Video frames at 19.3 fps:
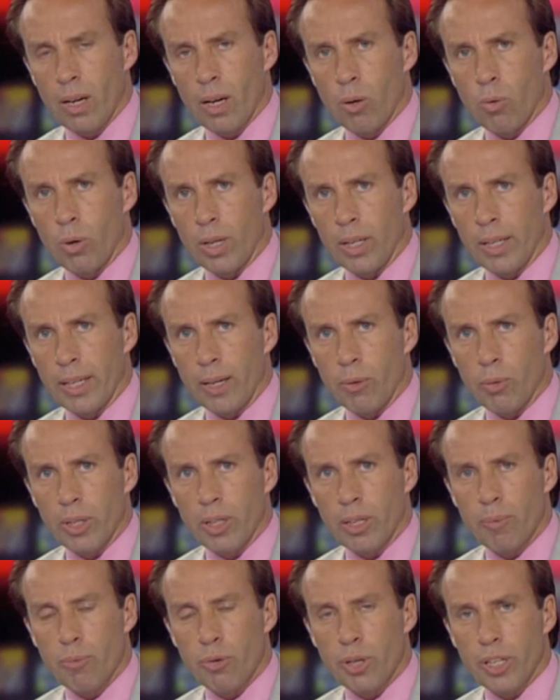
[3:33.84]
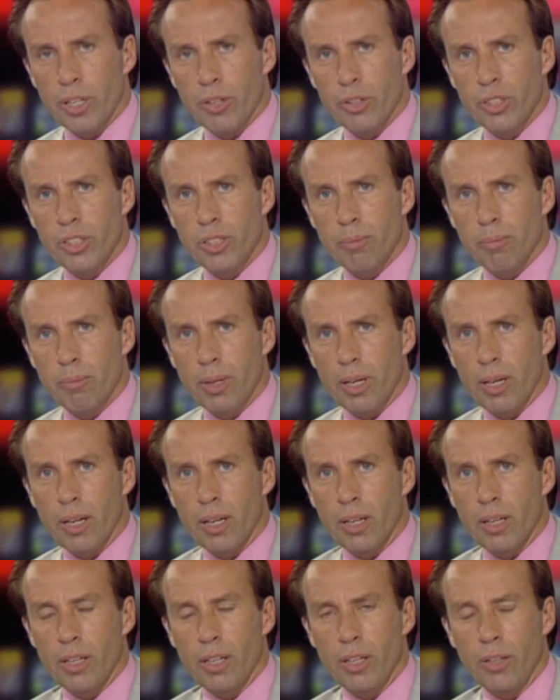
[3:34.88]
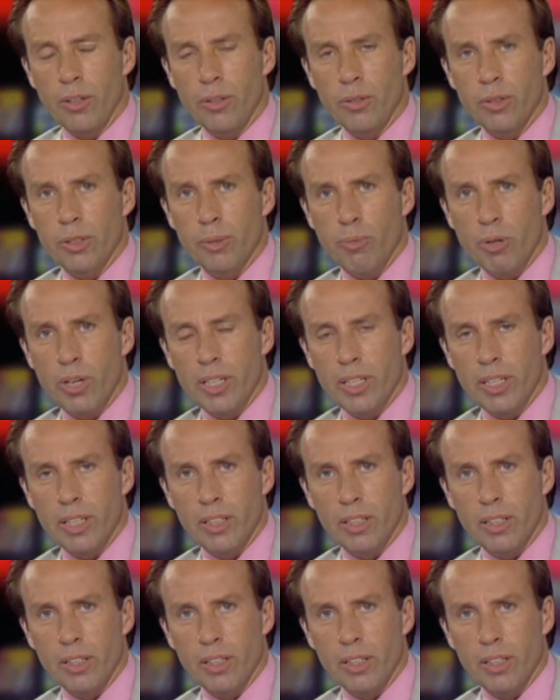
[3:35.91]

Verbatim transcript: Well, now we're going to bring you some uh, news, breaking